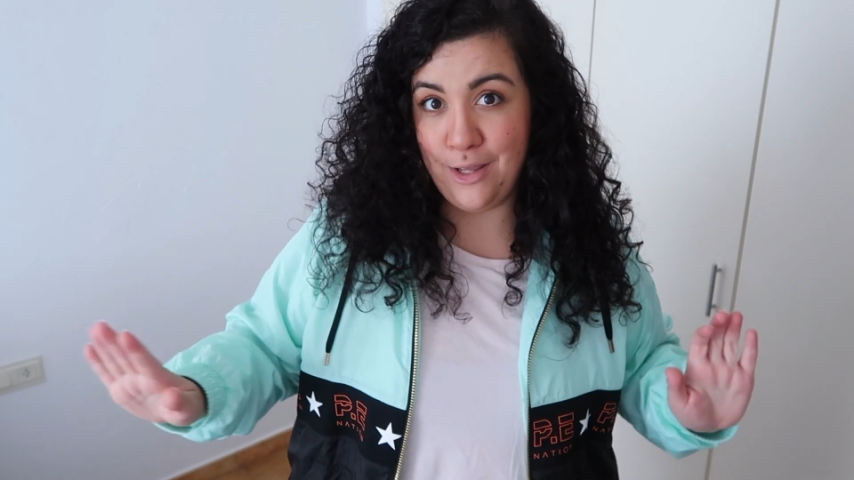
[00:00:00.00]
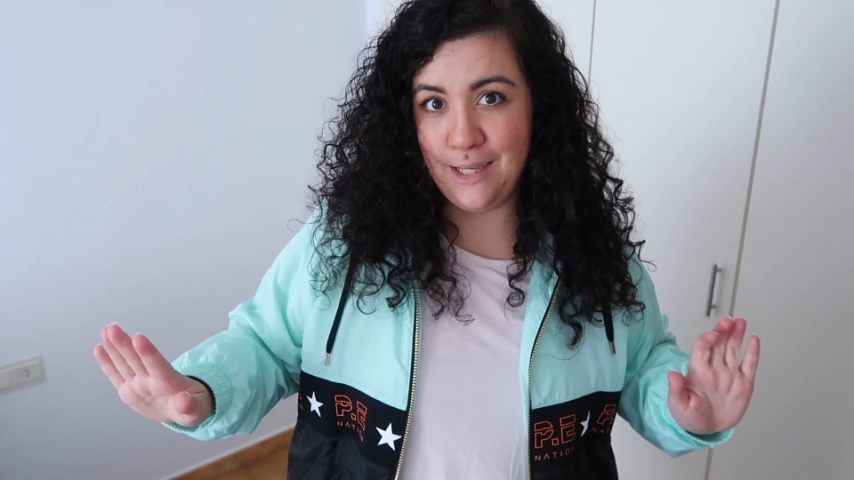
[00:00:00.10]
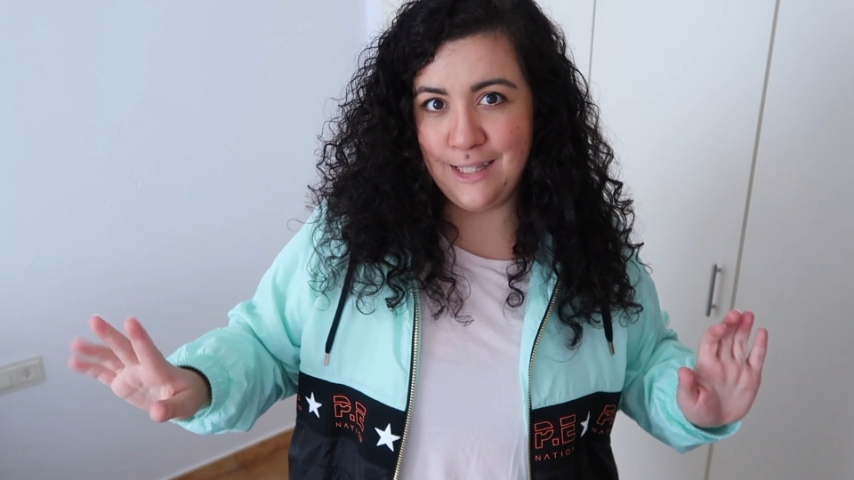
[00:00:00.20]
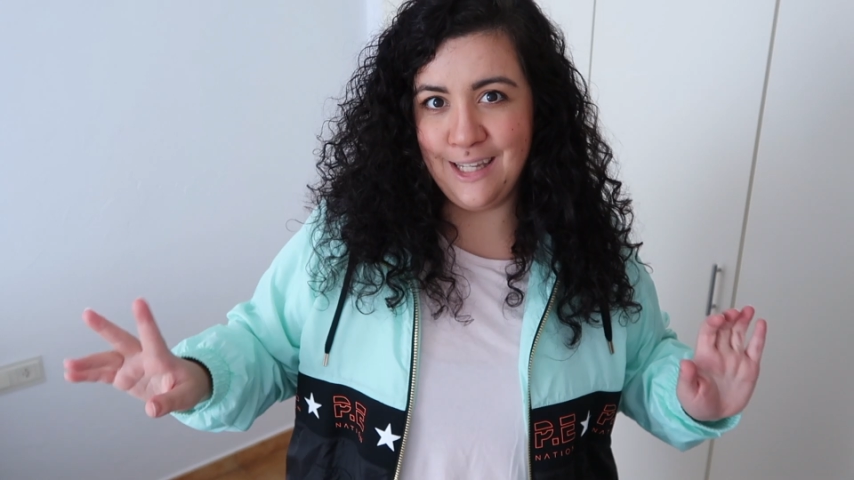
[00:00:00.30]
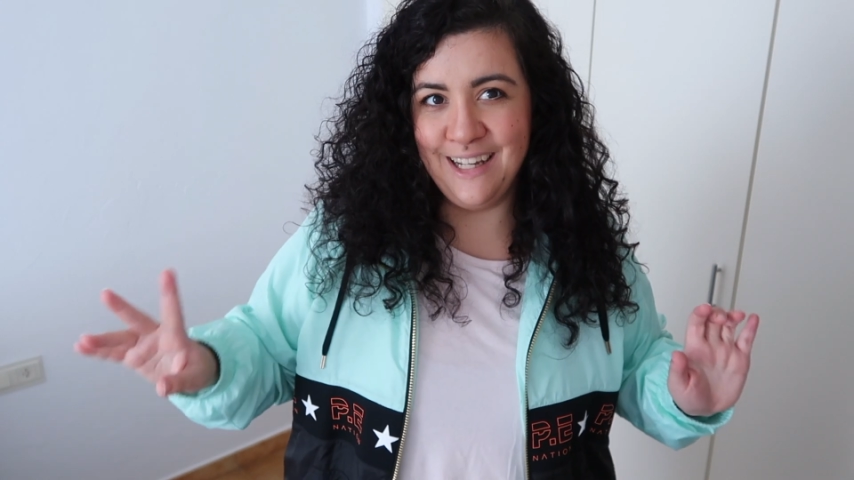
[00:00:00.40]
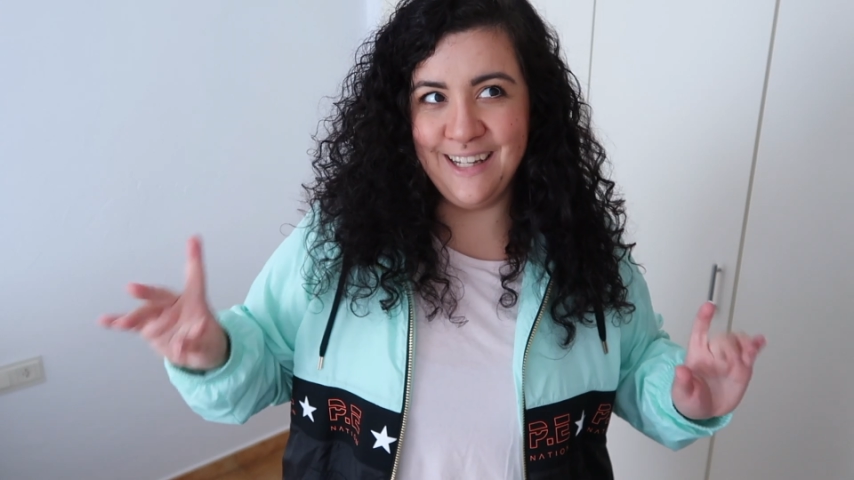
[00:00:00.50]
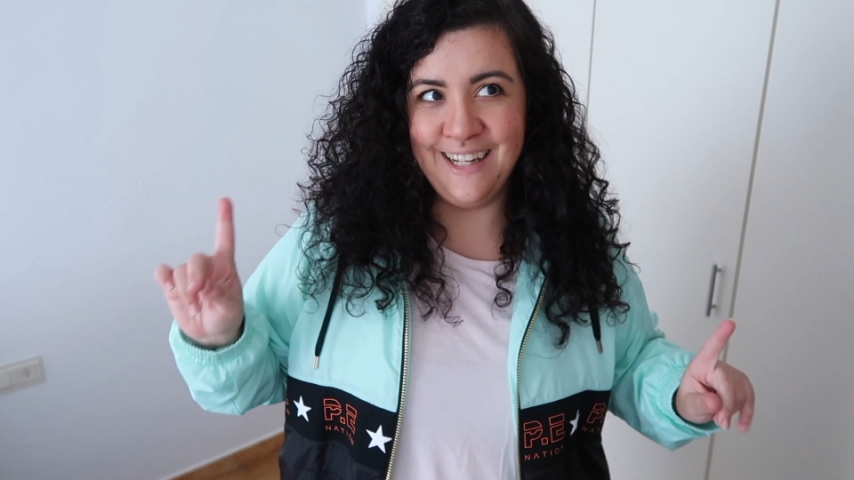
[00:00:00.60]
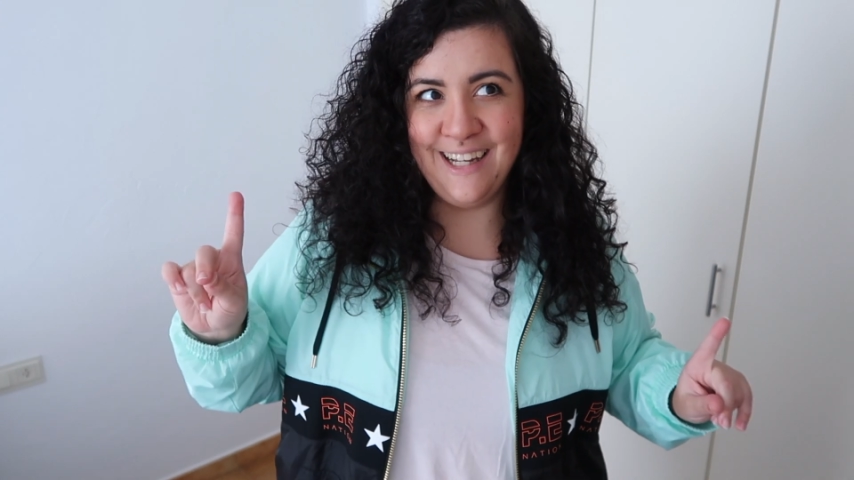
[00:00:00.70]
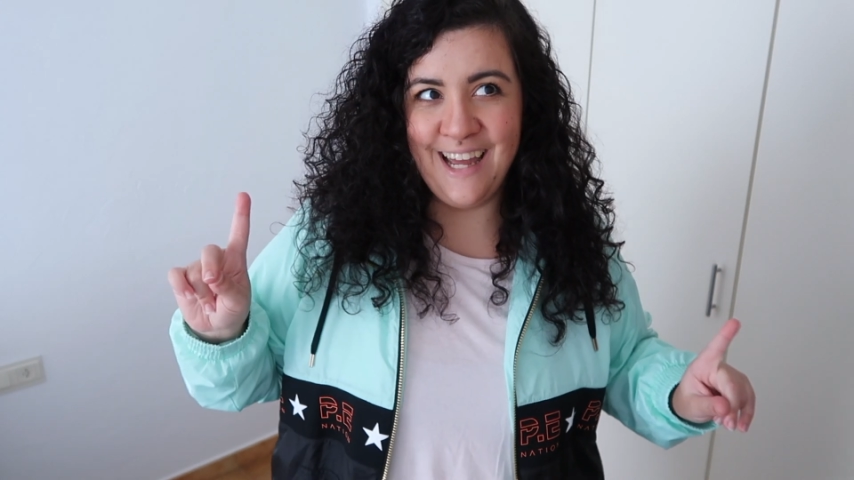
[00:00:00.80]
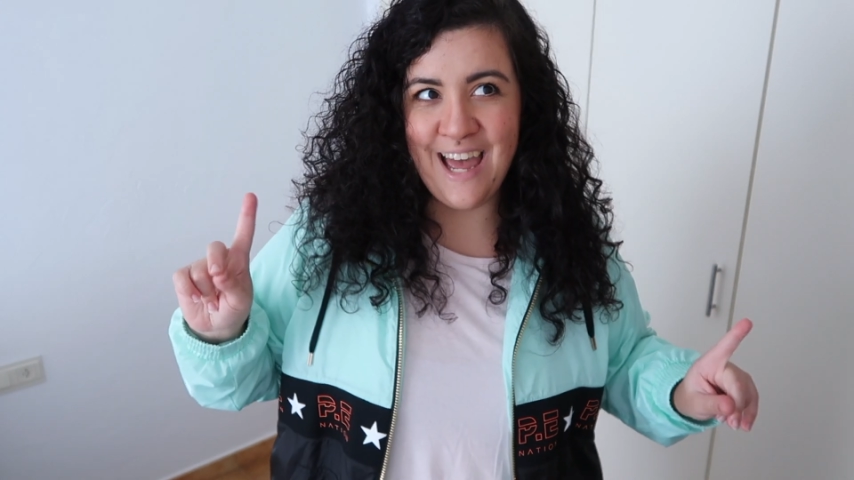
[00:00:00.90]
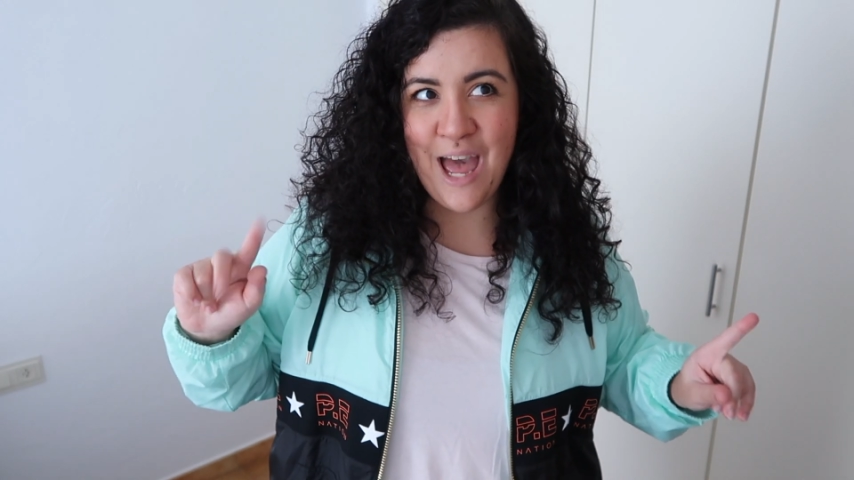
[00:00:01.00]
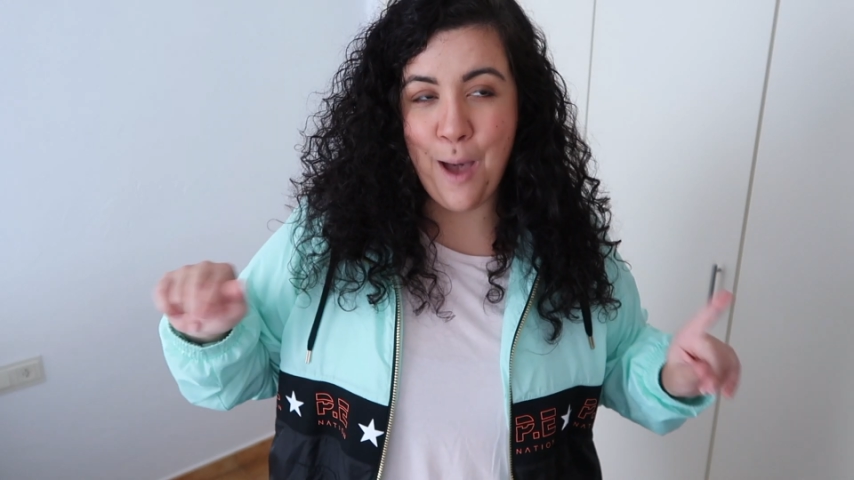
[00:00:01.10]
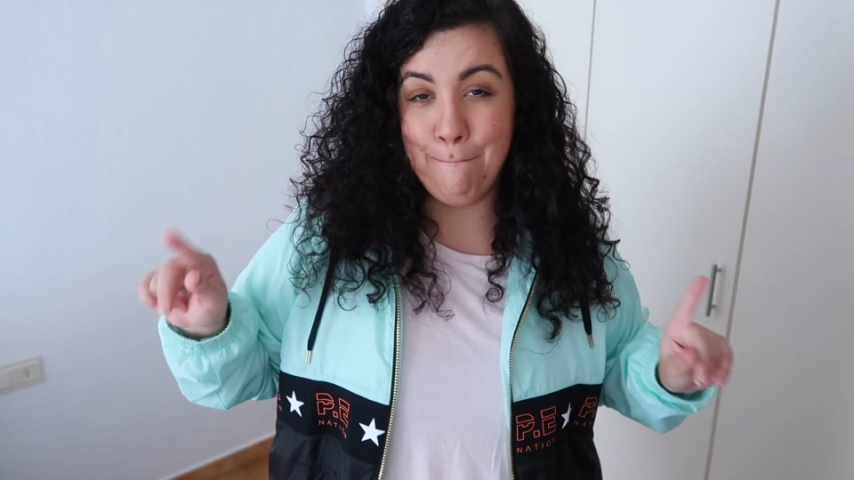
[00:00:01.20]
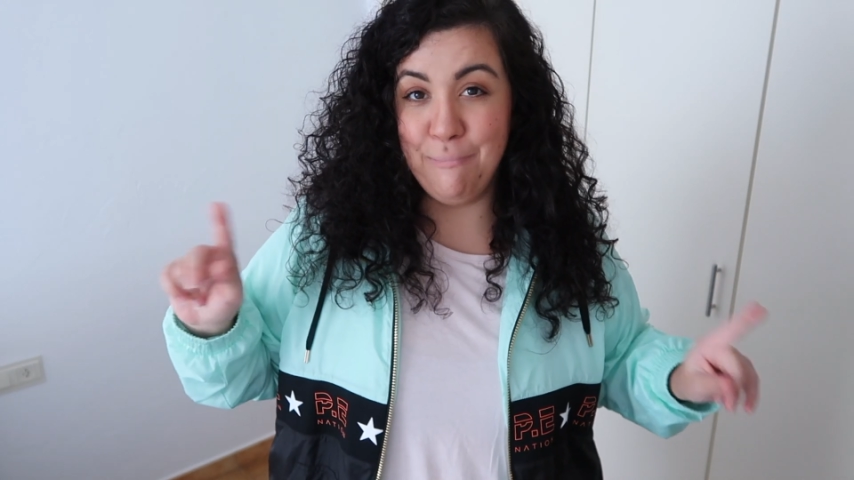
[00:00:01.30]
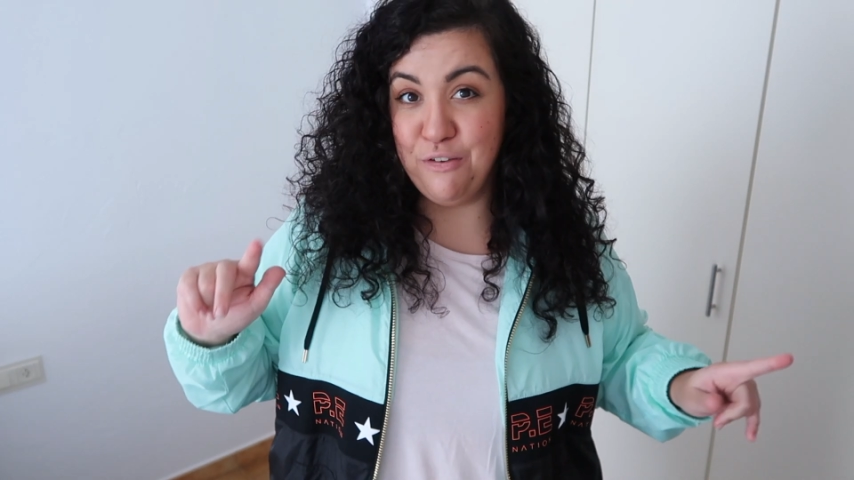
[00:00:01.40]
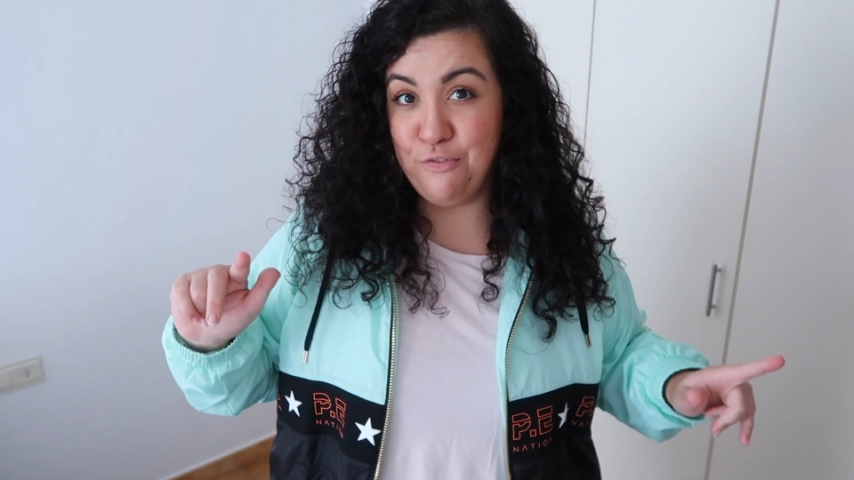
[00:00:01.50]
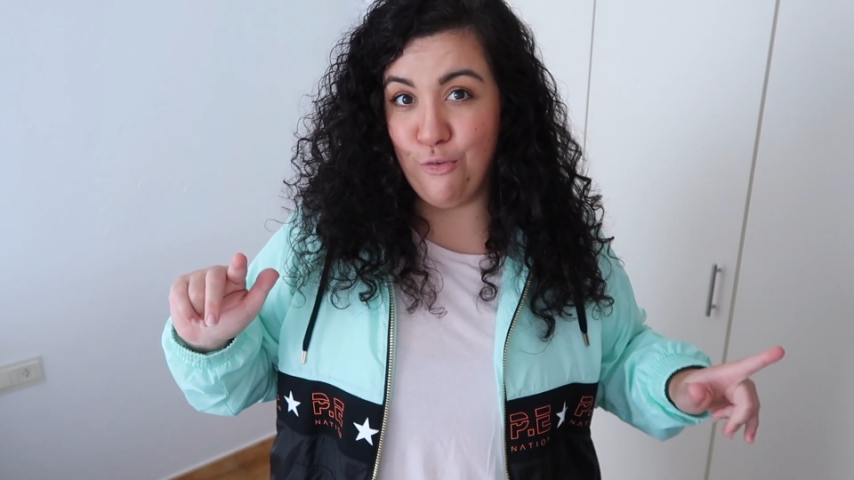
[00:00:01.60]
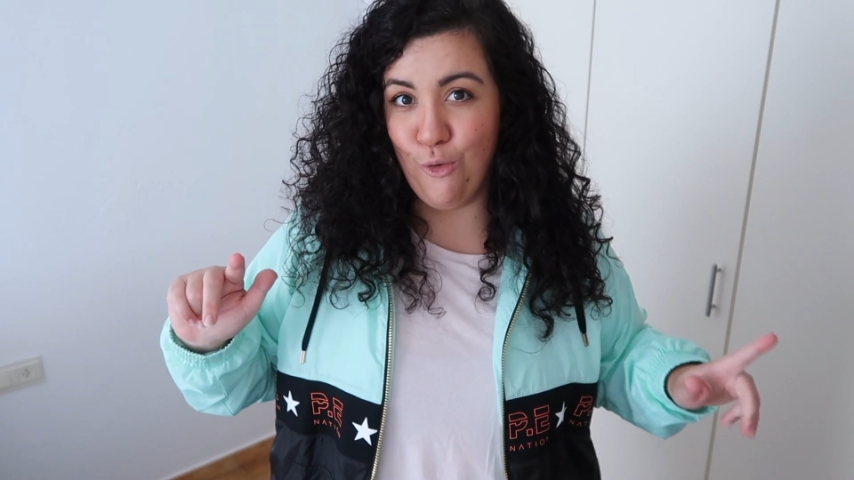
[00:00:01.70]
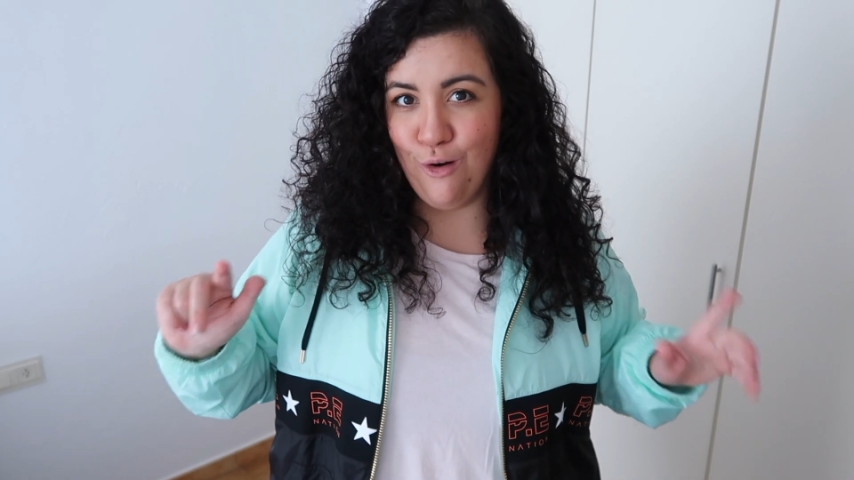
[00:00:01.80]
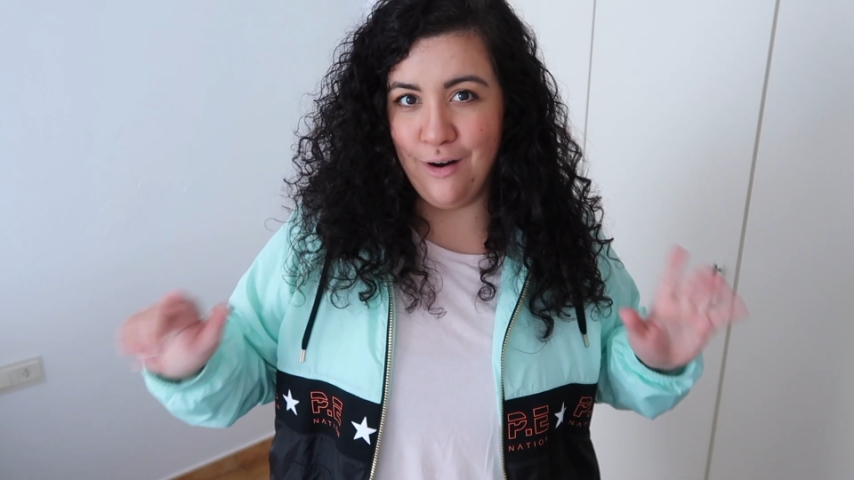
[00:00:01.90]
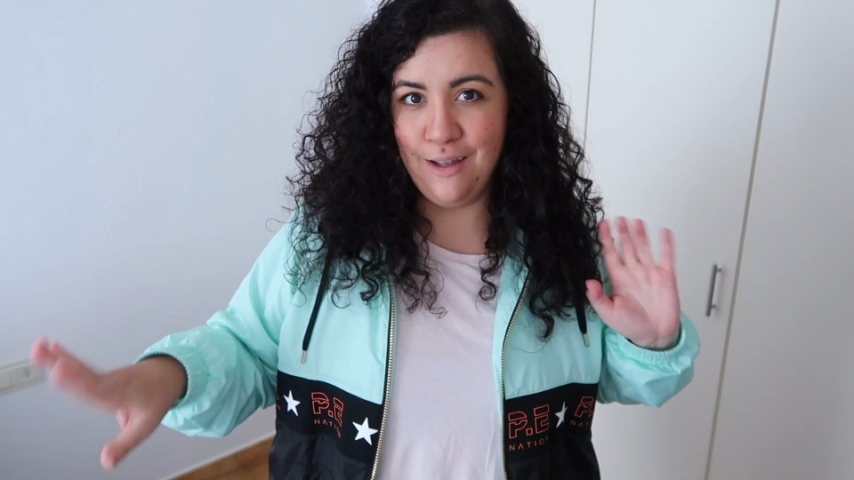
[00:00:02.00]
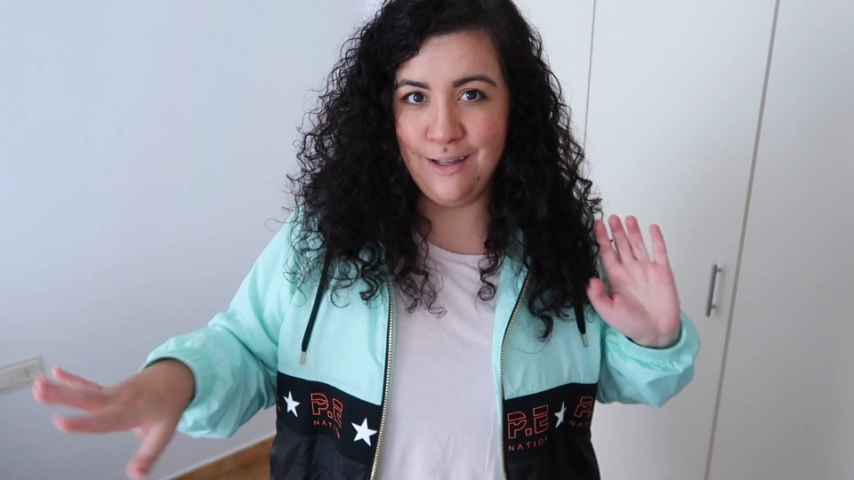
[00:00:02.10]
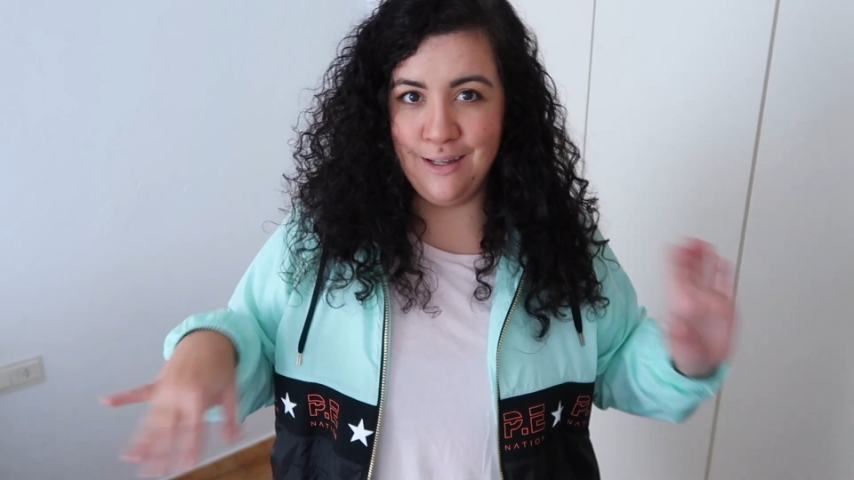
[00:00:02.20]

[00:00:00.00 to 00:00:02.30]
it before